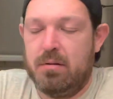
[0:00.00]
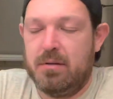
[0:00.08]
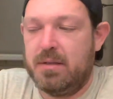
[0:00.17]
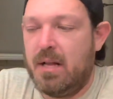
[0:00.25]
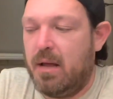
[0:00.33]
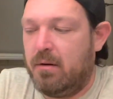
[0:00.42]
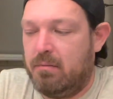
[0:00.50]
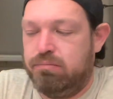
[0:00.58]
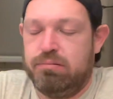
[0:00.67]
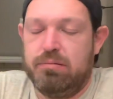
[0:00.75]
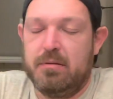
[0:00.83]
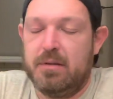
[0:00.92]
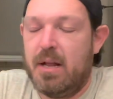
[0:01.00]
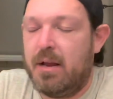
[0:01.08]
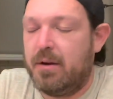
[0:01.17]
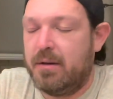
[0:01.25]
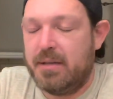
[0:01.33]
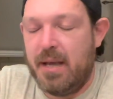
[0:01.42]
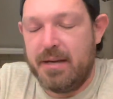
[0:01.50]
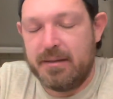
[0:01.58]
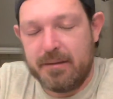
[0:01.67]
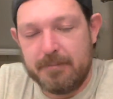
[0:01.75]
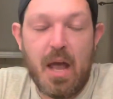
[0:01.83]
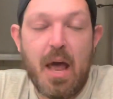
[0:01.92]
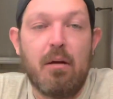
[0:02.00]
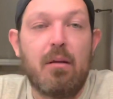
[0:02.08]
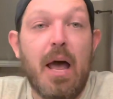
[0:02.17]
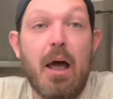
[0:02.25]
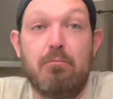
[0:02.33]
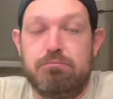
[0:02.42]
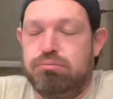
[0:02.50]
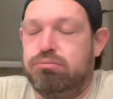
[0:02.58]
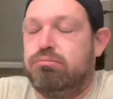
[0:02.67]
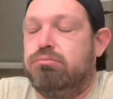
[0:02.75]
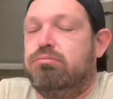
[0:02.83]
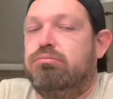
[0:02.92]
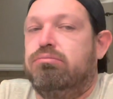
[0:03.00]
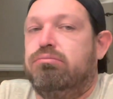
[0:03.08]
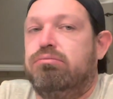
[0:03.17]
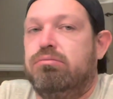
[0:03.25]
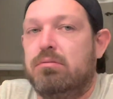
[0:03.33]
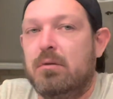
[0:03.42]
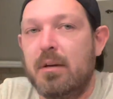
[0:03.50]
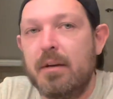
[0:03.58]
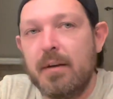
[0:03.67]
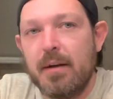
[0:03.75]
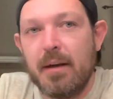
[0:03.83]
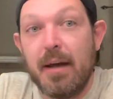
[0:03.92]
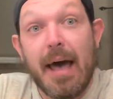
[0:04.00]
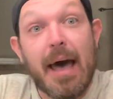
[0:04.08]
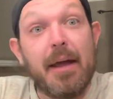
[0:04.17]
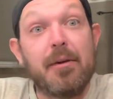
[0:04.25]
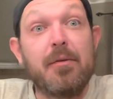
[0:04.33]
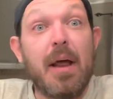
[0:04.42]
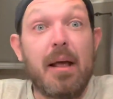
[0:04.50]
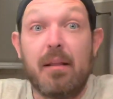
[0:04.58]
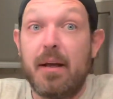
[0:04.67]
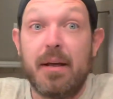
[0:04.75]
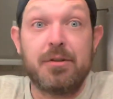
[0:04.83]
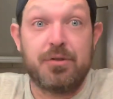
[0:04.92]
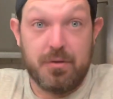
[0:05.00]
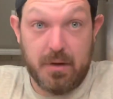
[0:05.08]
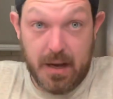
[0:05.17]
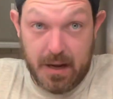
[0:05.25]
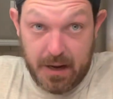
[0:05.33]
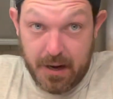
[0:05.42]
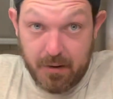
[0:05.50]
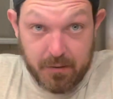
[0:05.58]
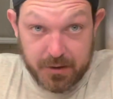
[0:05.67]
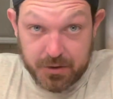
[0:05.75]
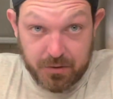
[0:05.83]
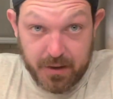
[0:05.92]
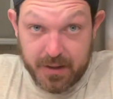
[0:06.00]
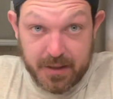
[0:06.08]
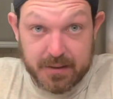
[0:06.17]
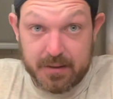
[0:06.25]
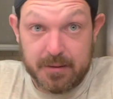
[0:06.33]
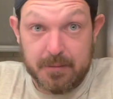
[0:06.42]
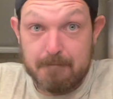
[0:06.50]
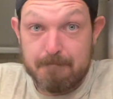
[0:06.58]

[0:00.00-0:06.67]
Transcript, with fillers: It's not. A, it's not a good taste. I don't. I, mm. I do not enjoy. I don't enjoy these.